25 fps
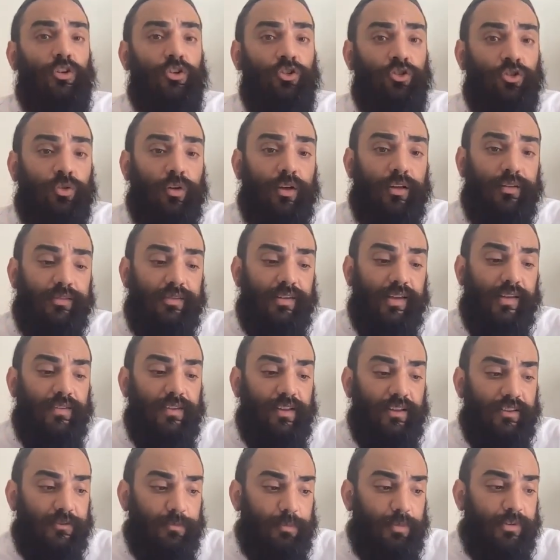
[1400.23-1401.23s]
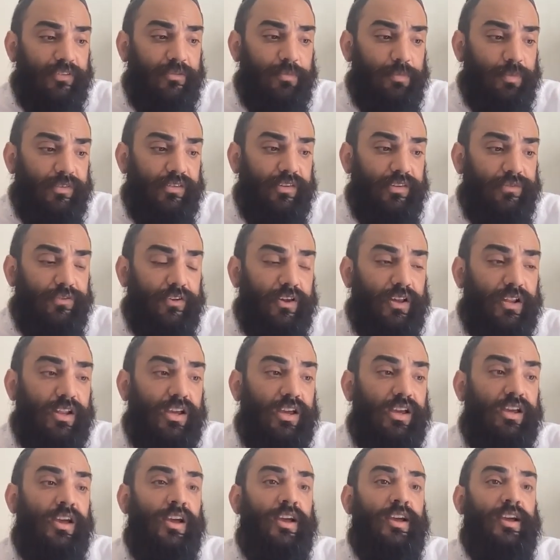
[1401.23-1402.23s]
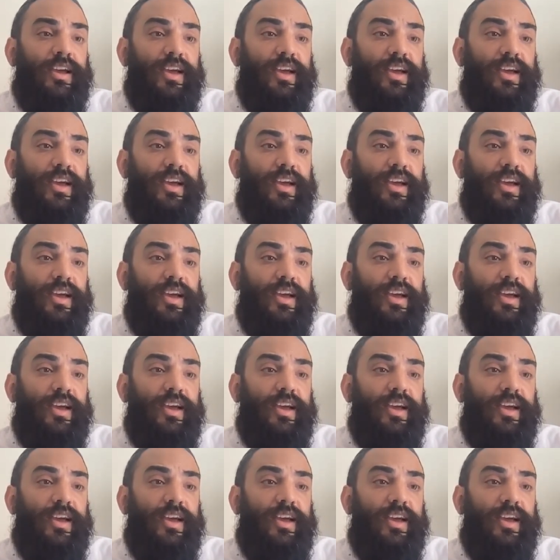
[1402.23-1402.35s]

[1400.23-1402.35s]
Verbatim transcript: transcendence, but specifically